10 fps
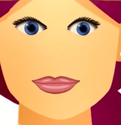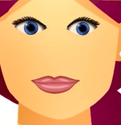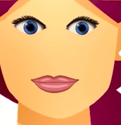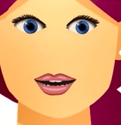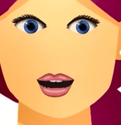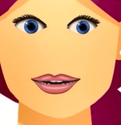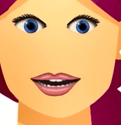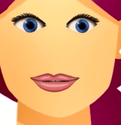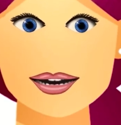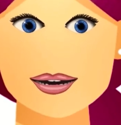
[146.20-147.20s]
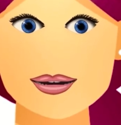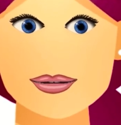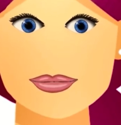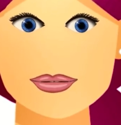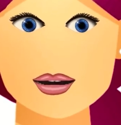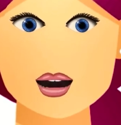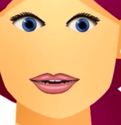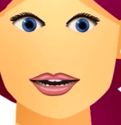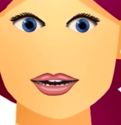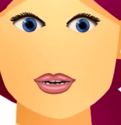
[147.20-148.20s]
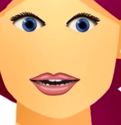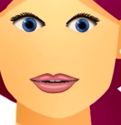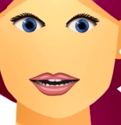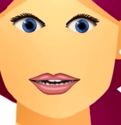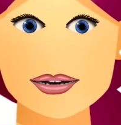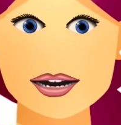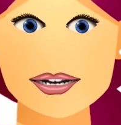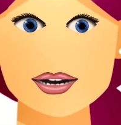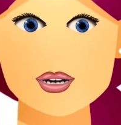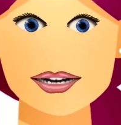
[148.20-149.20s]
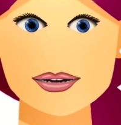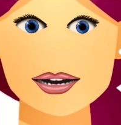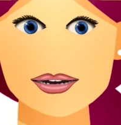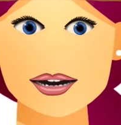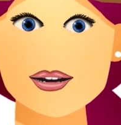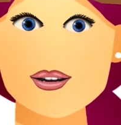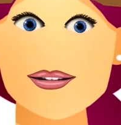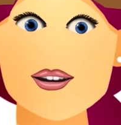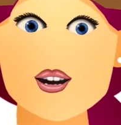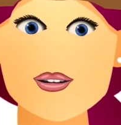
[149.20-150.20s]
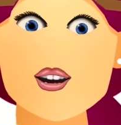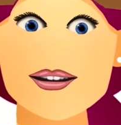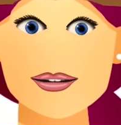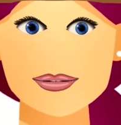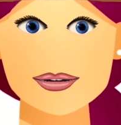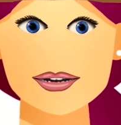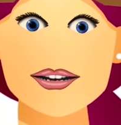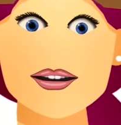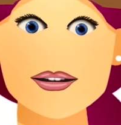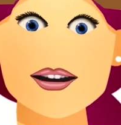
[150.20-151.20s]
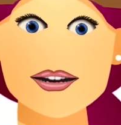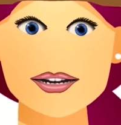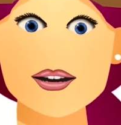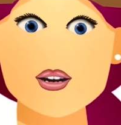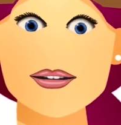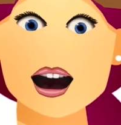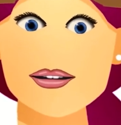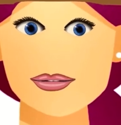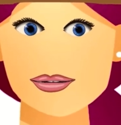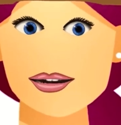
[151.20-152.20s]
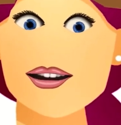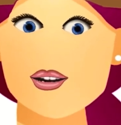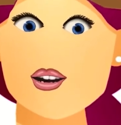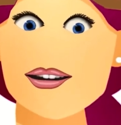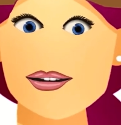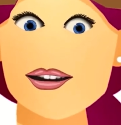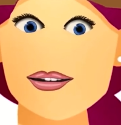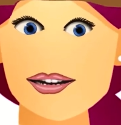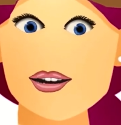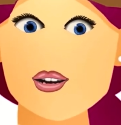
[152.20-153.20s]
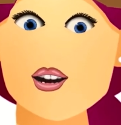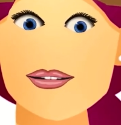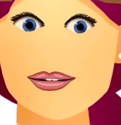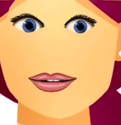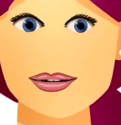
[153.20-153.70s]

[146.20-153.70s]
So remember, the letter Vav is sometimes pronounced as a V, sometimes as an O, and sometimes as an U.